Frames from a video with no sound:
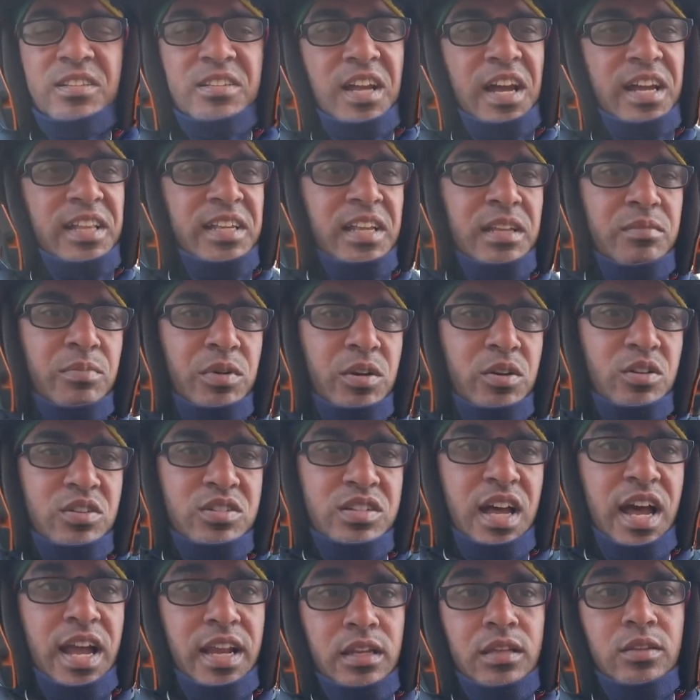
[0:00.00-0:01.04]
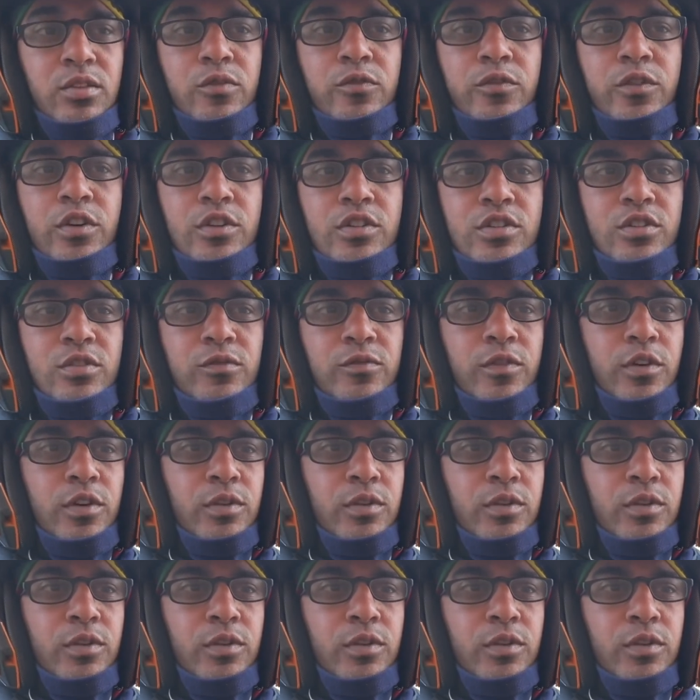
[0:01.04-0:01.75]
decide yet because I need, of course,